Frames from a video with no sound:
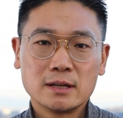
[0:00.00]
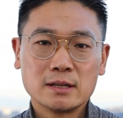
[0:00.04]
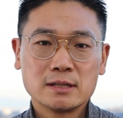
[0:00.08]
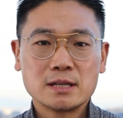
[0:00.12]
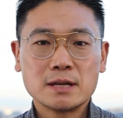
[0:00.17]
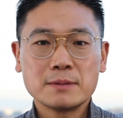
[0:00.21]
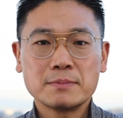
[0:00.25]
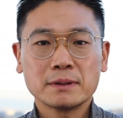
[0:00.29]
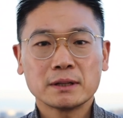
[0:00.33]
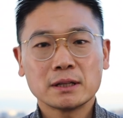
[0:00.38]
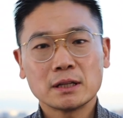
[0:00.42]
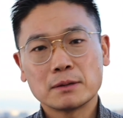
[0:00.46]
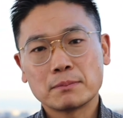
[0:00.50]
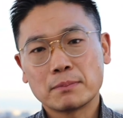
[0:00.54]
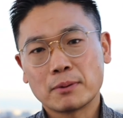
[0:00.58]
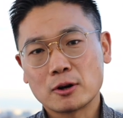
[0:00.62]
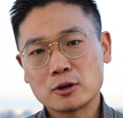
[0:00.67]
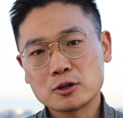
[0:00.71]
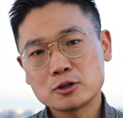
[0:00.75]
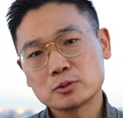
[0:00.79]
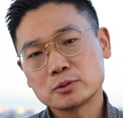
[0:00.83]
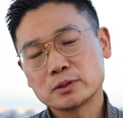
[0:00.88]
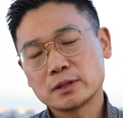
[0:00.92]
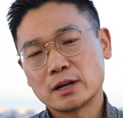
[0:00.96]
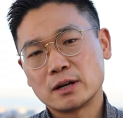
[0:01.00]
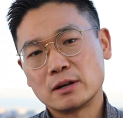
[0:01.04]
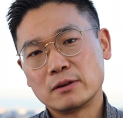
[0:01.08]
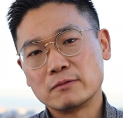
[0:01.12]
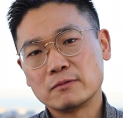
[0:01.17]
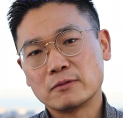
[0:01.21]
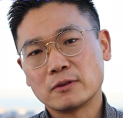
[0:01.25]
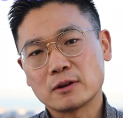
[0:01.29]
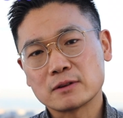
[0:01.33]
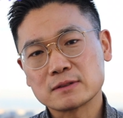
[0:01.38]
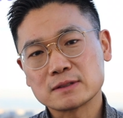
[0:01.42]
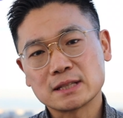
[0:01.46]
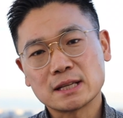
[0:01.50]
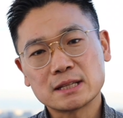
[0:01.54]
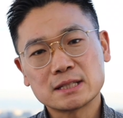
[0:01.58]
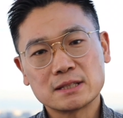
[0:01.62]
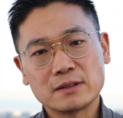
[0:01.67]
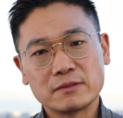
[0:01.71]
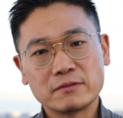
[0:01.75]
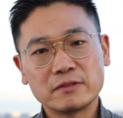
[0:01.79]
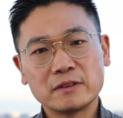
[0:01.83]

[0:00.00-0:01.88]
Typically a partial tear involves less than